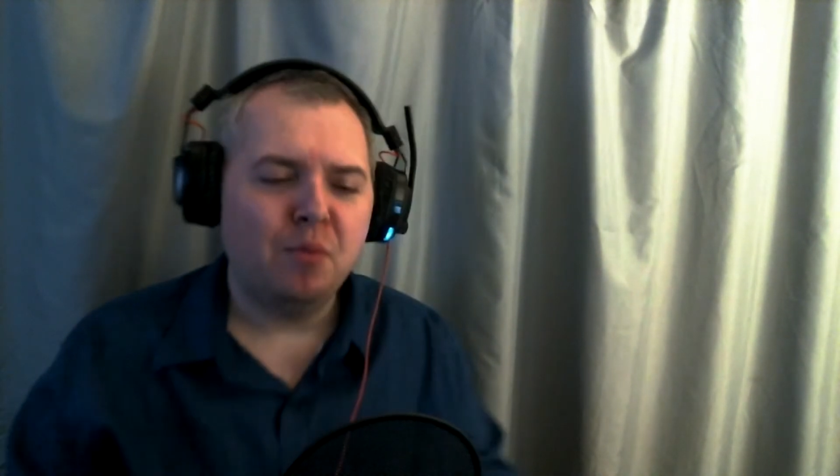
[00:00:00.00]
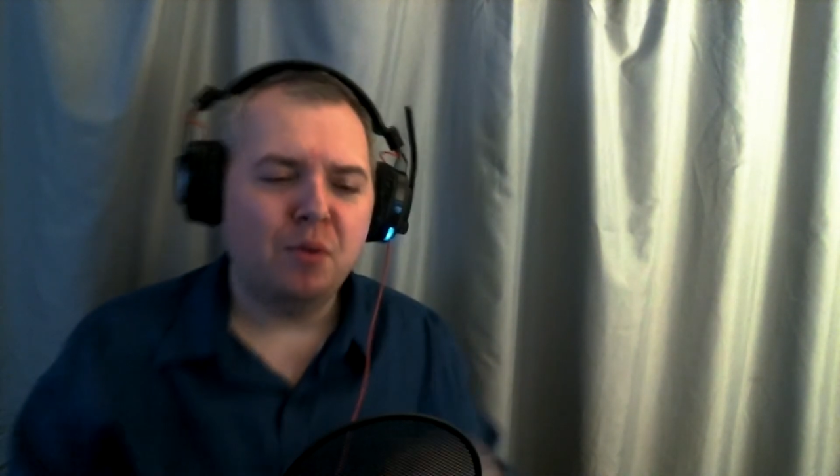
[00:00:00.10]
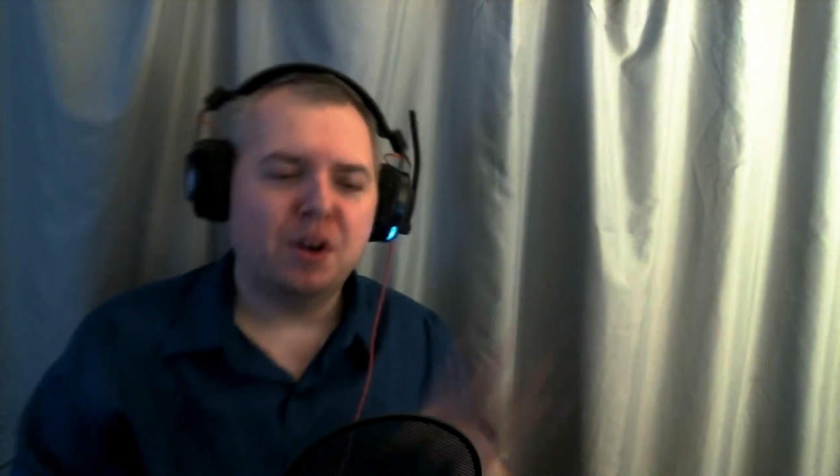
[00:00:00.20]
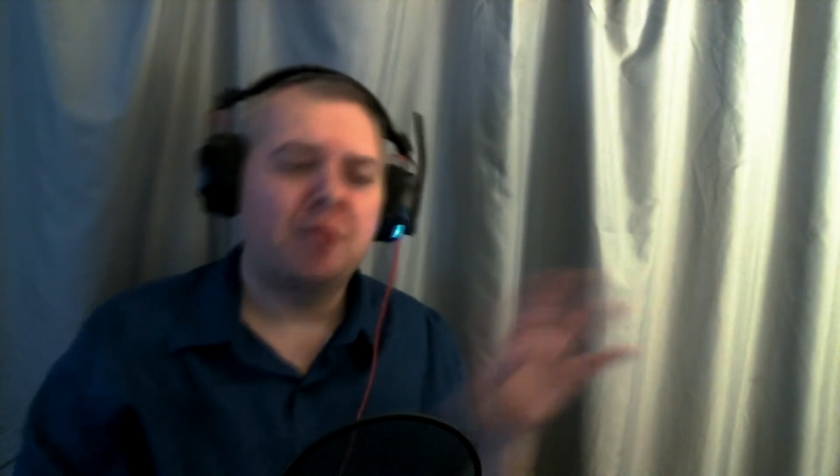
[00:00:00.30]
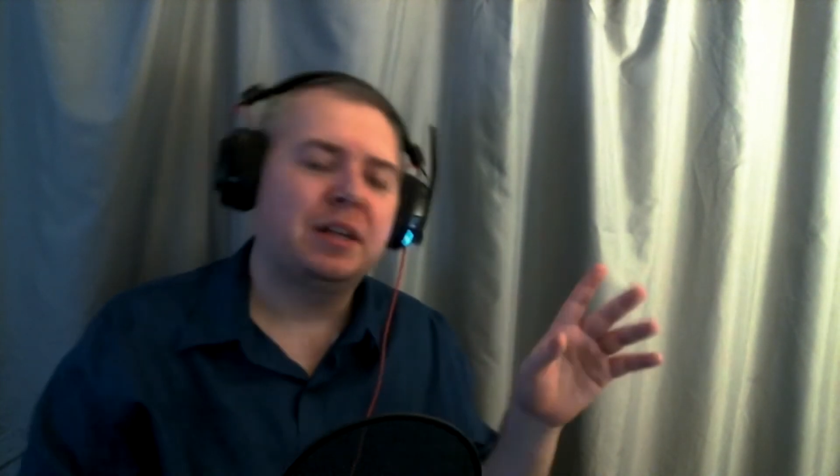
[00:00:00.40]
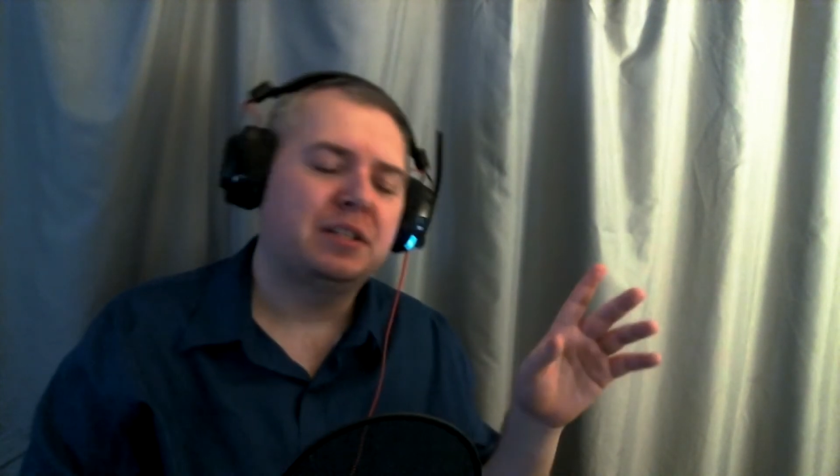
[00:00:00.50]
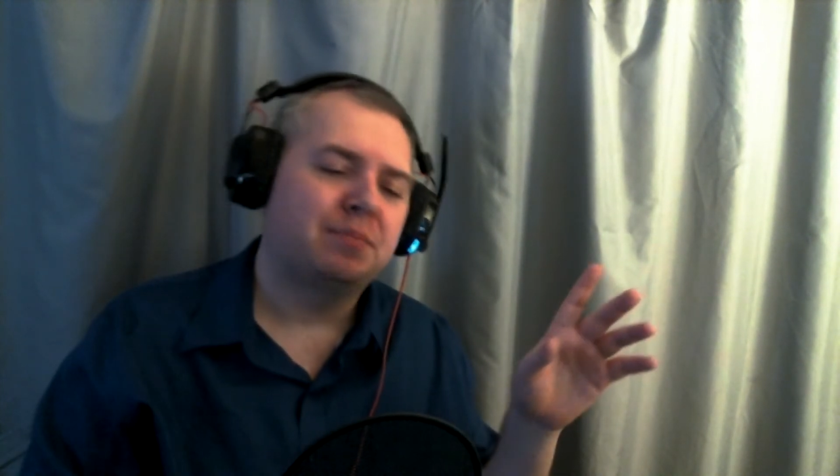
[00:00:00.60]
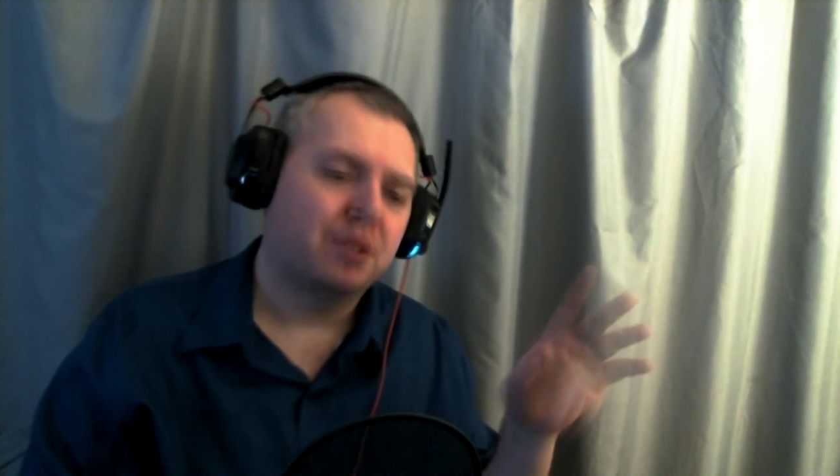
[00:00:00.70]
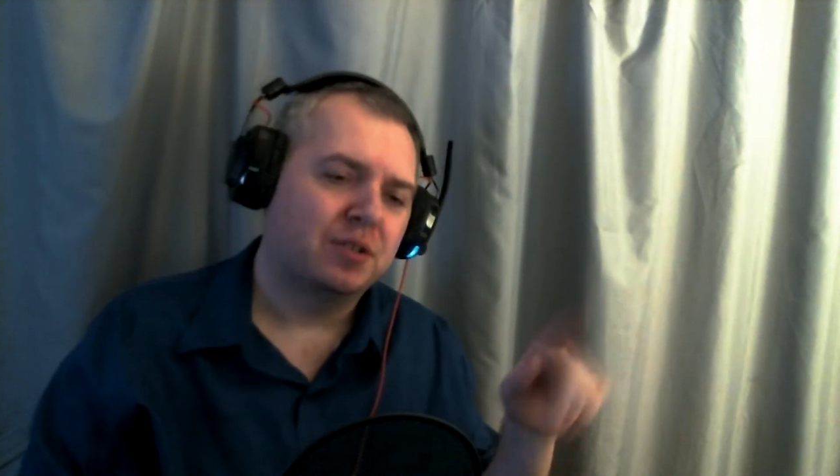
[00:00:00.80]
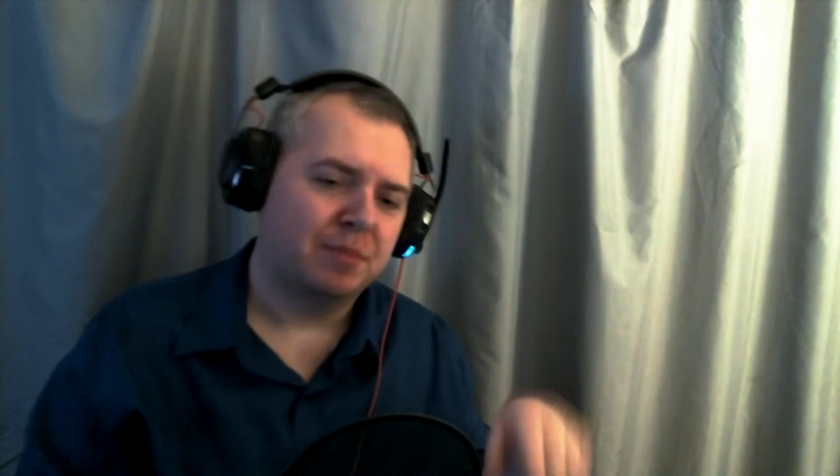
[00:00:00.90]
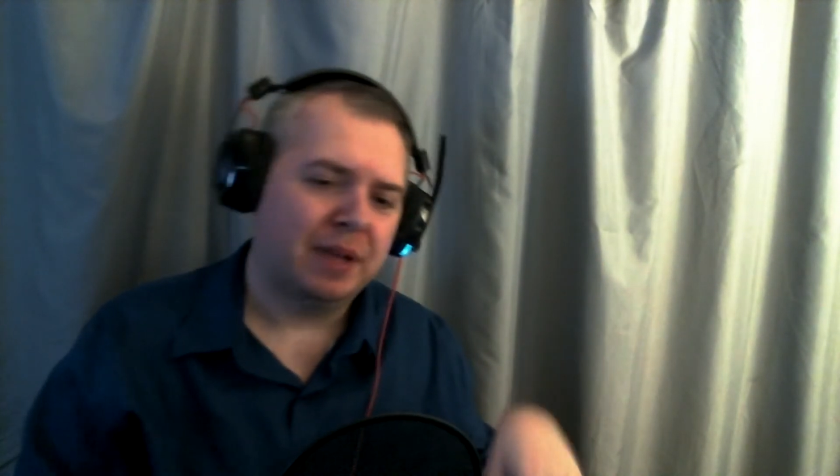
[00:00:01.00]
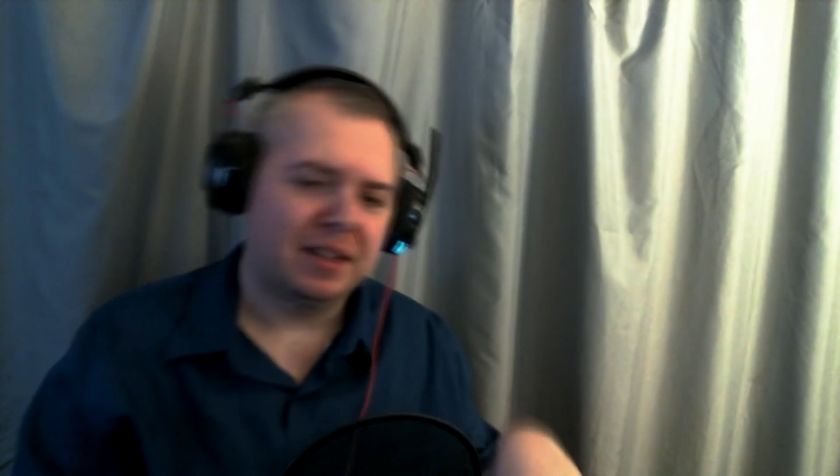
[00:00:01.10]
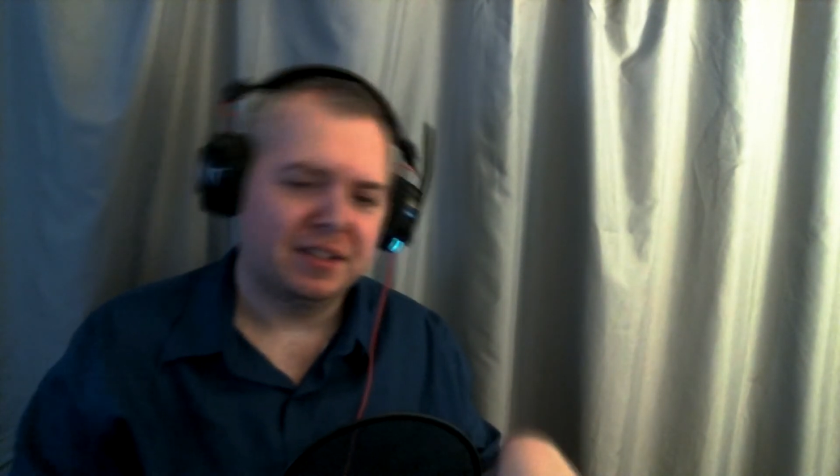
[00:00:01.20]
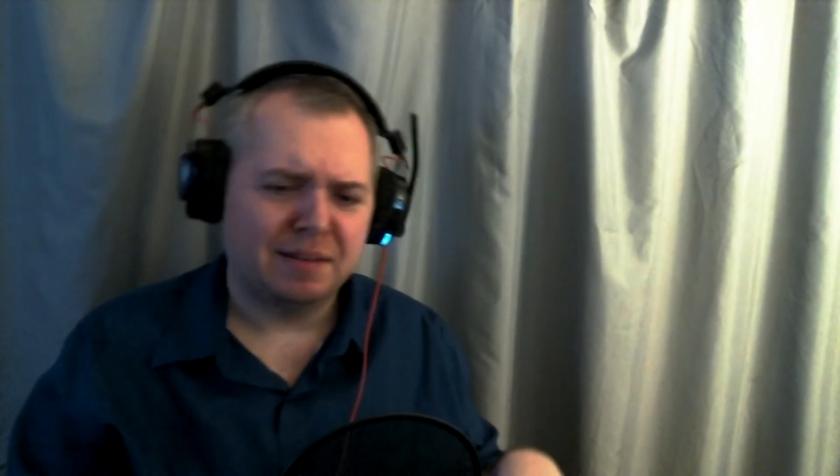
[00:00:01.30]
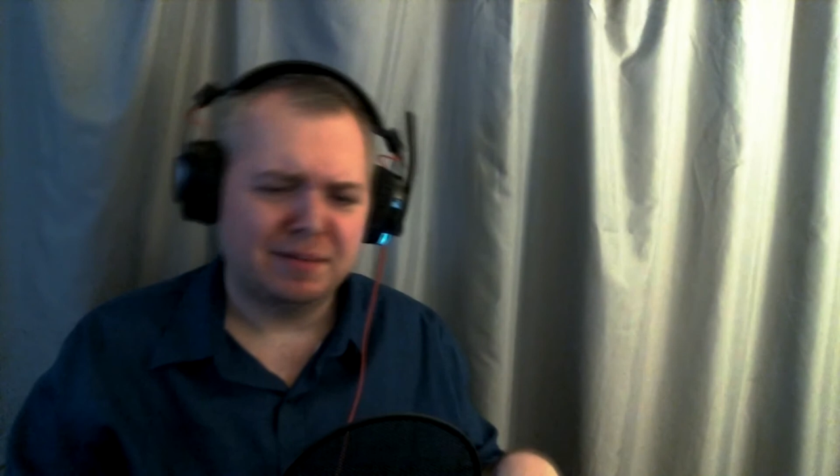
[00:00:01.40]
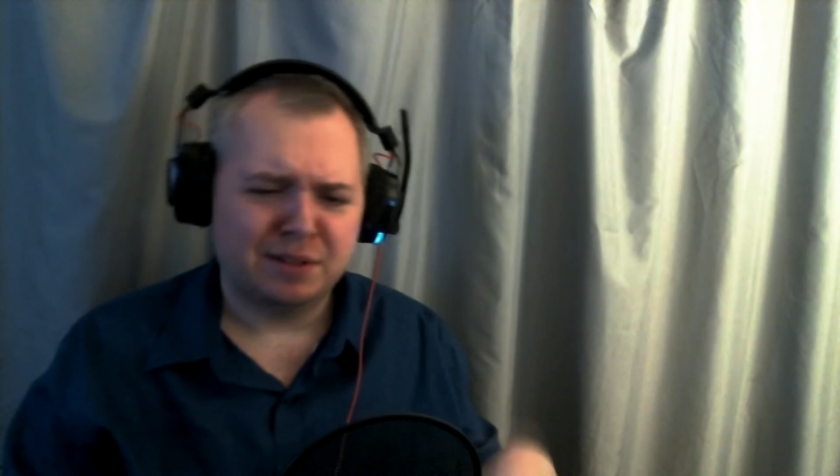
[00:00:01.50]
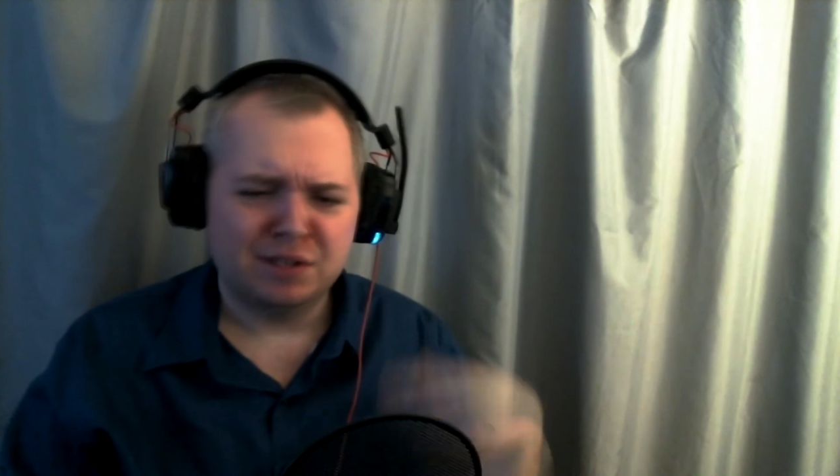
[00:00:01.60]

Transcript: one of the best parts about this episode.